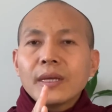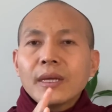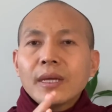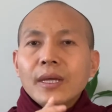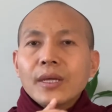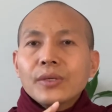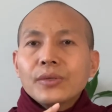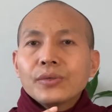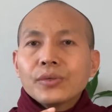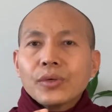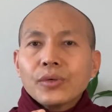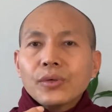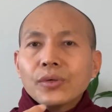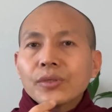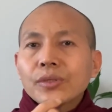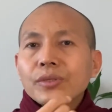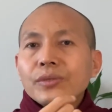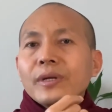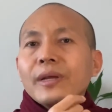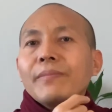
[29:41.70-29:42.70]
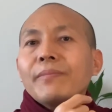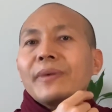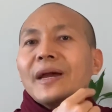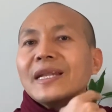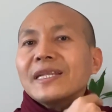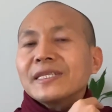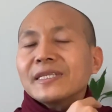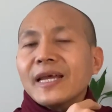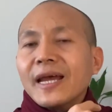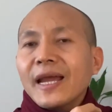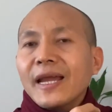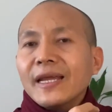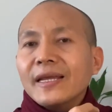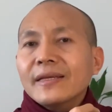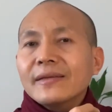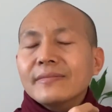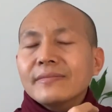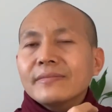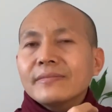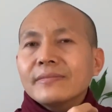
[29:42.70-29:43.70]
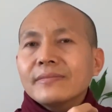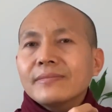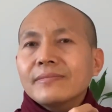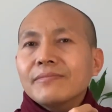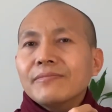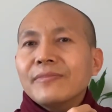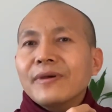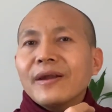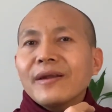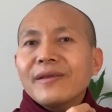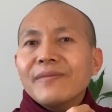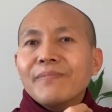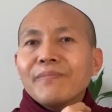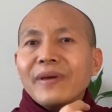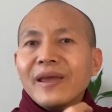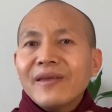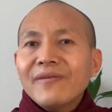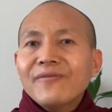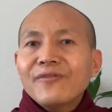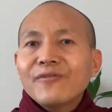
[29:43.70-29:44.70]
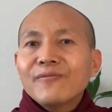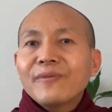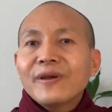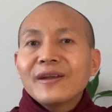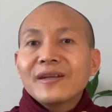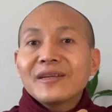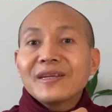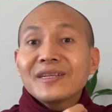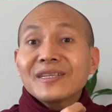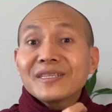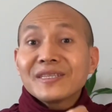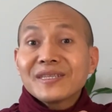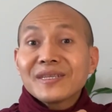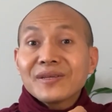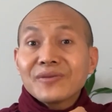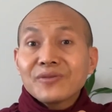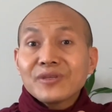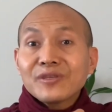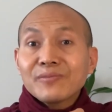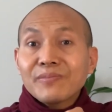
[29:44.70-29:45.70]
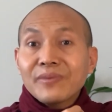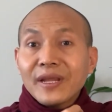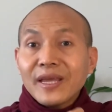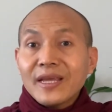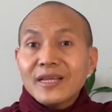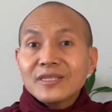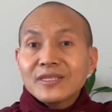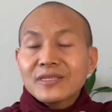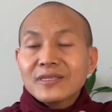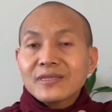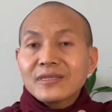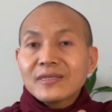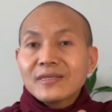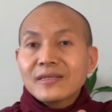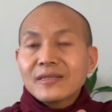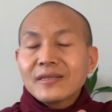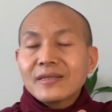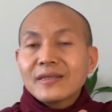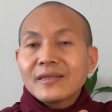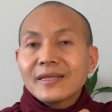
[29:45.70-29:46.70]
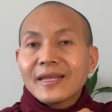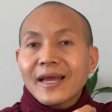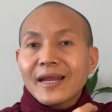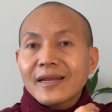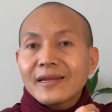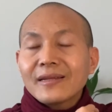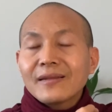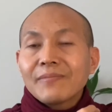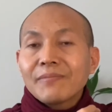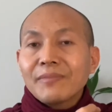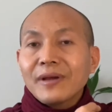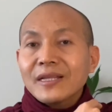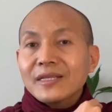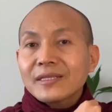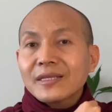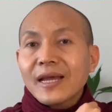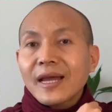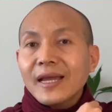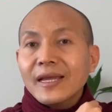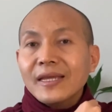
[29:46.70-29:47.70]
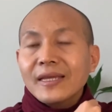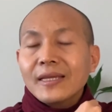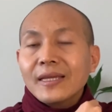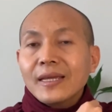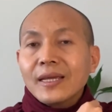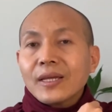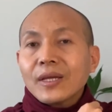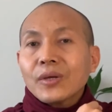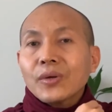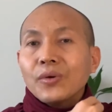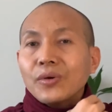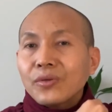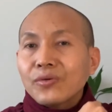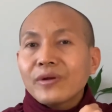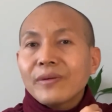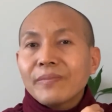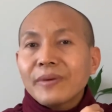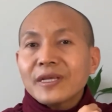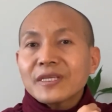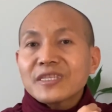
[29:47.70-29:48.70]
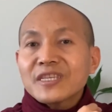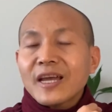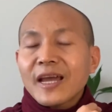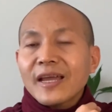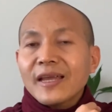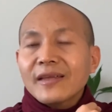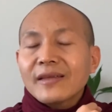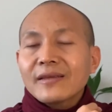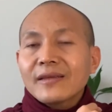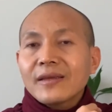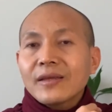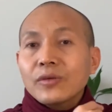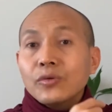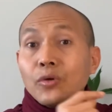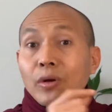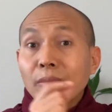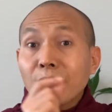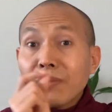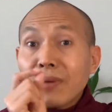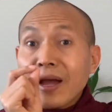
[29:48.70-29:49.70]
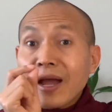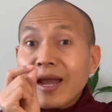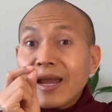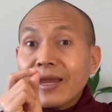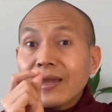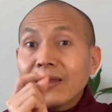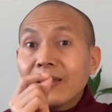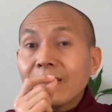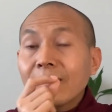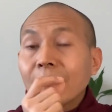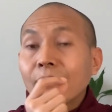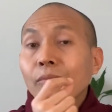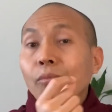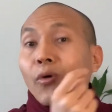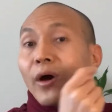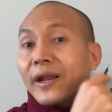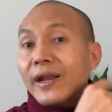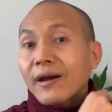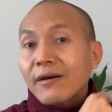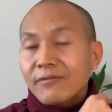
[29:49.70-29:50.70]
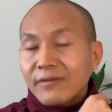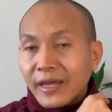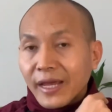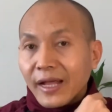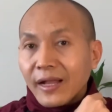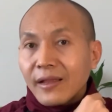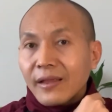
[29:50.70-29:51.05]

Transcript: You go through the bedside, very painful, very distinguished place, that bedside. Go through the bedside, your mind point out there.